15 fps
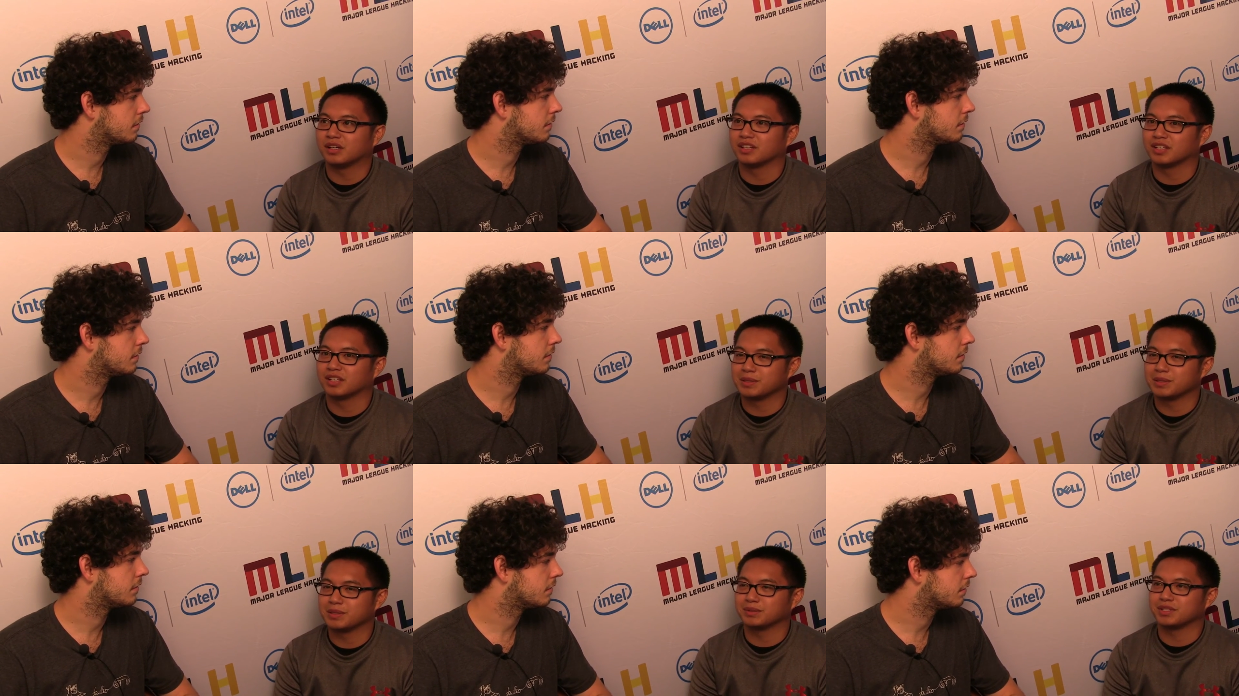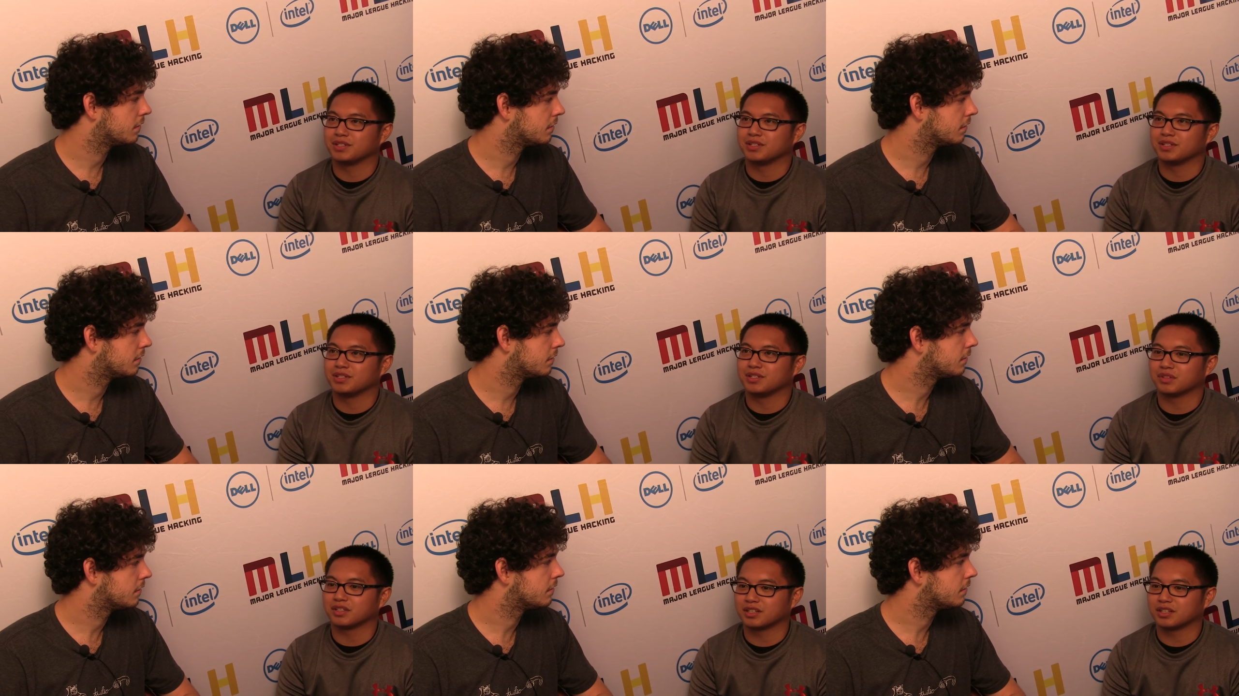Speaker 1: like to be able to do
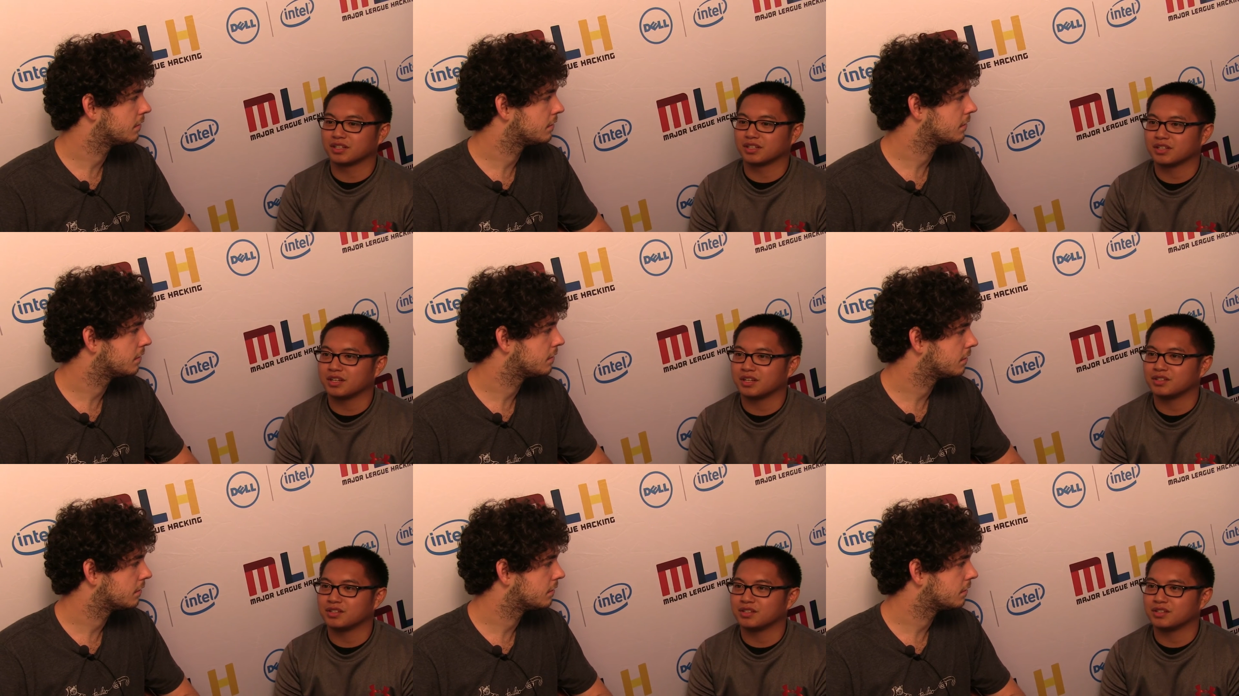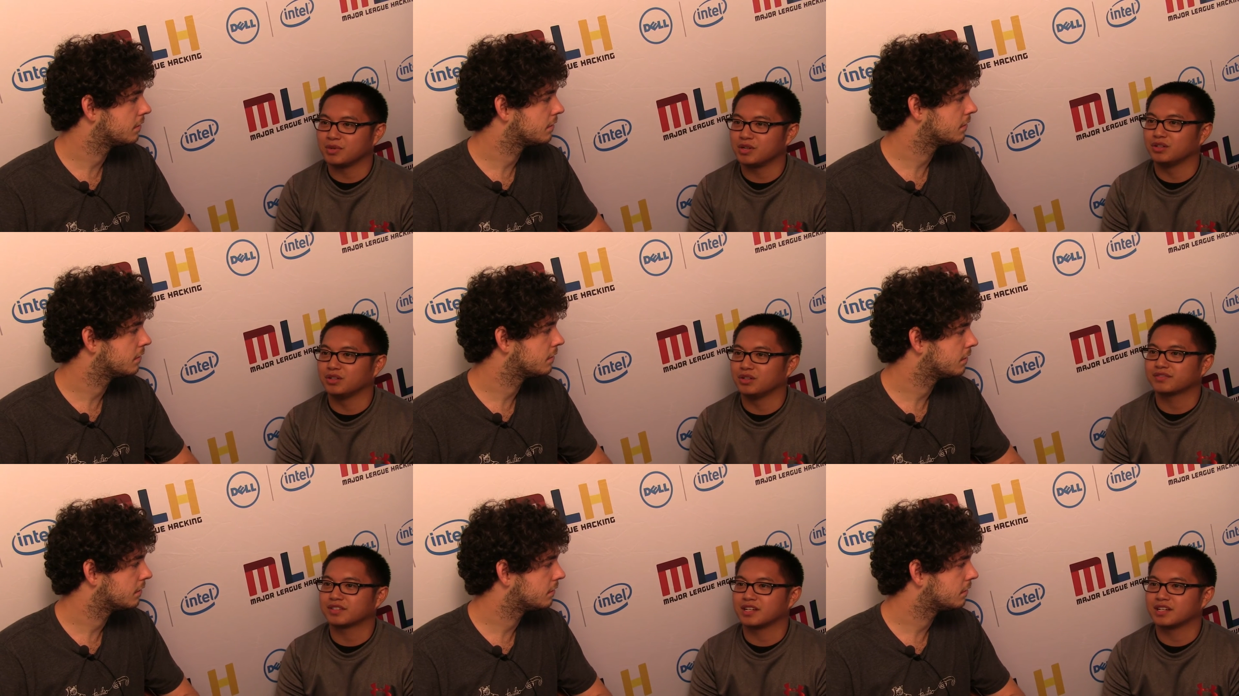things in a small
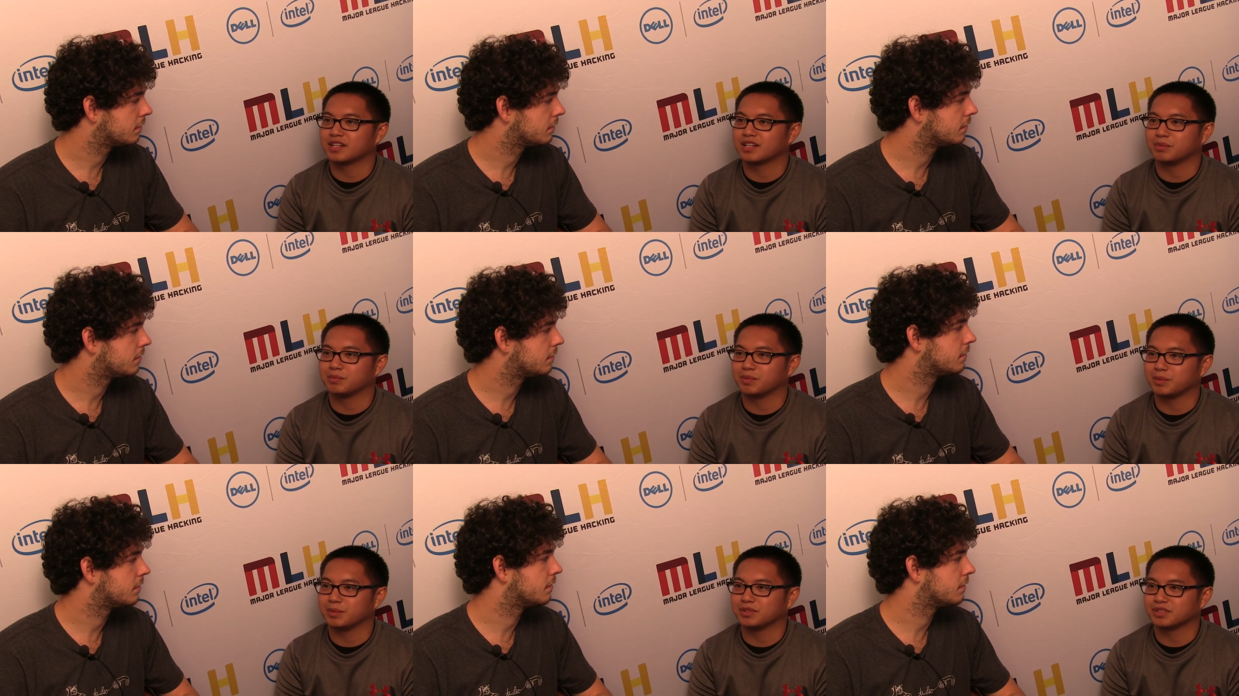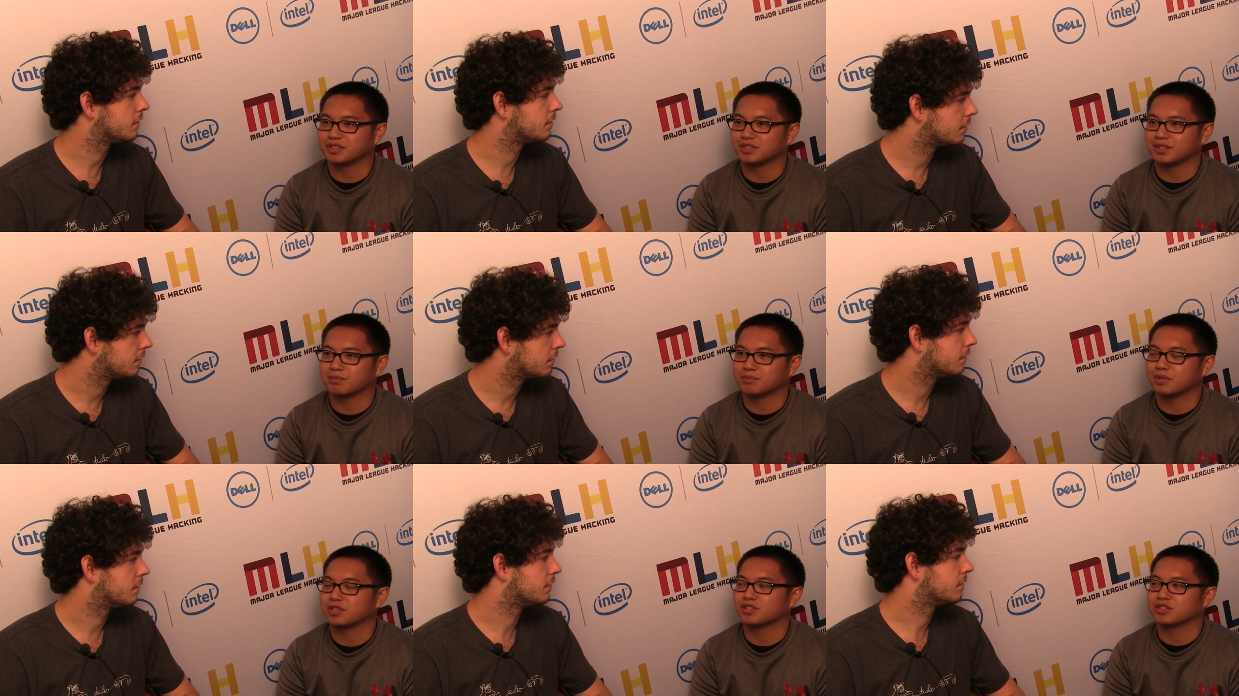enough time, but be able to see as
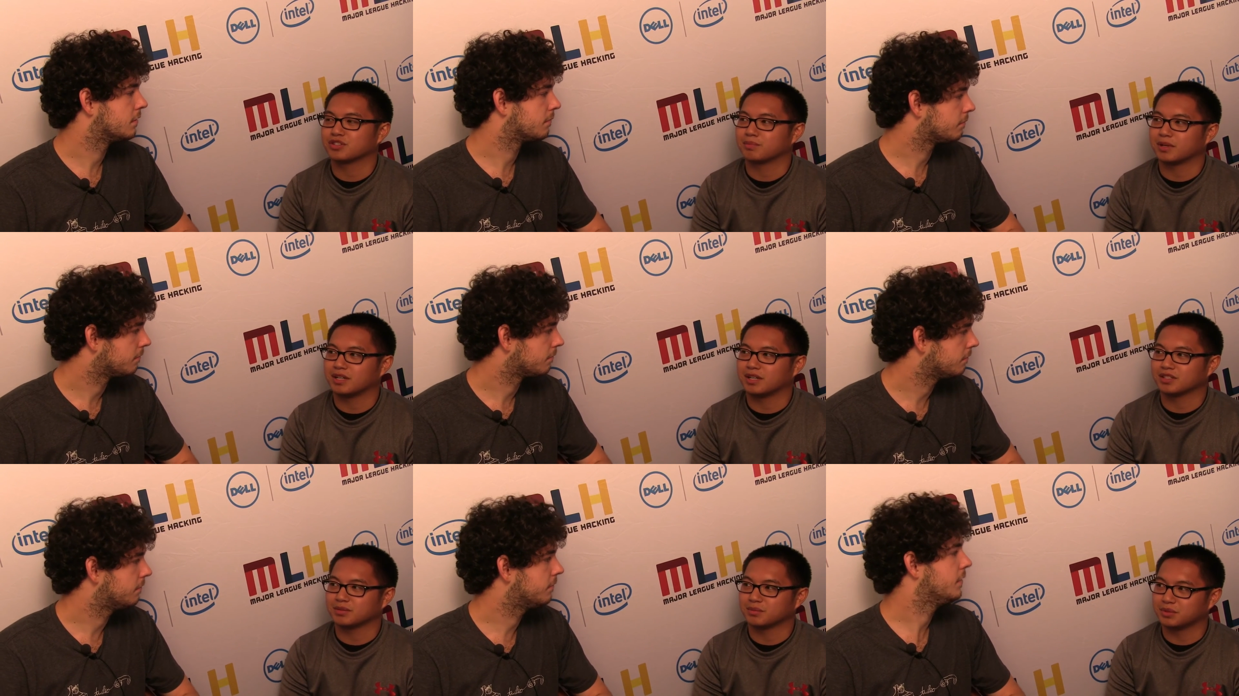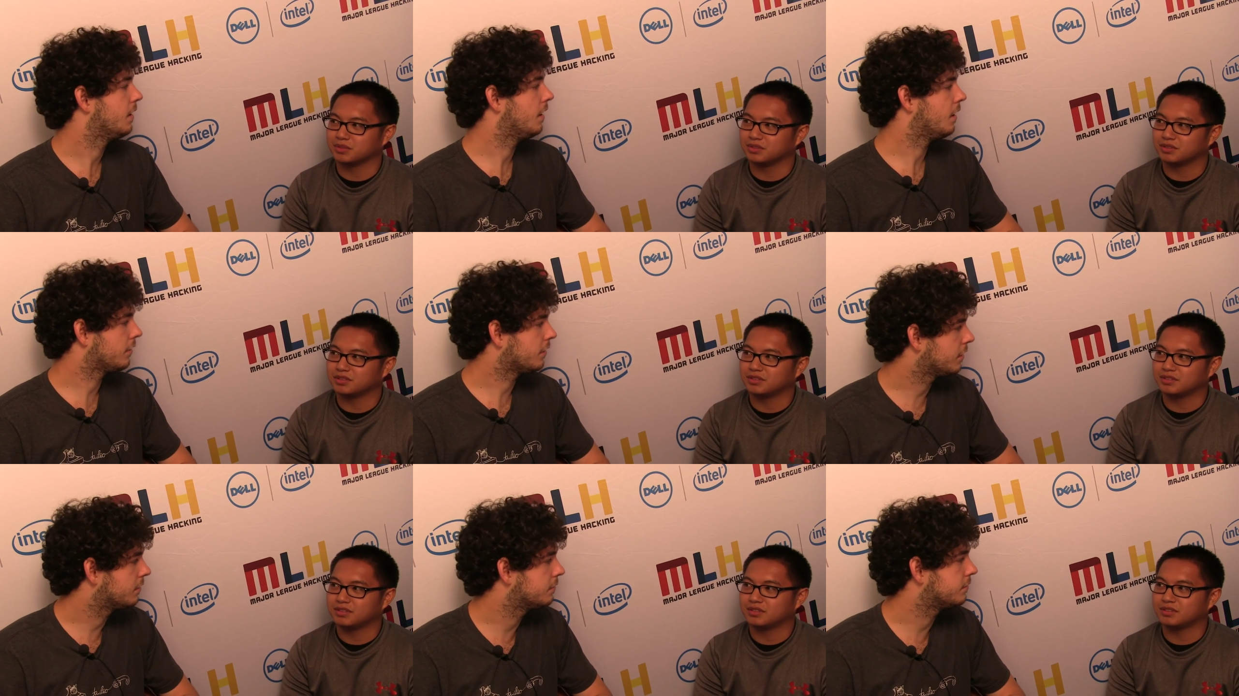much as possible.
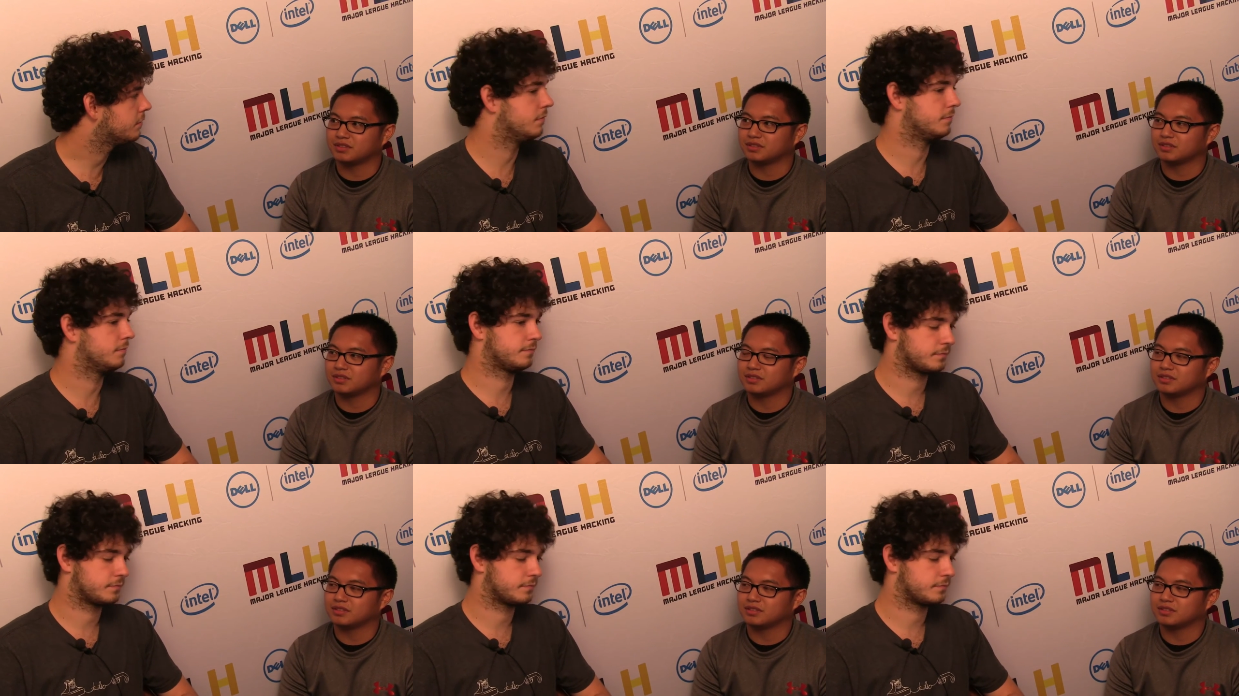
Speaker 2: Okay, cool.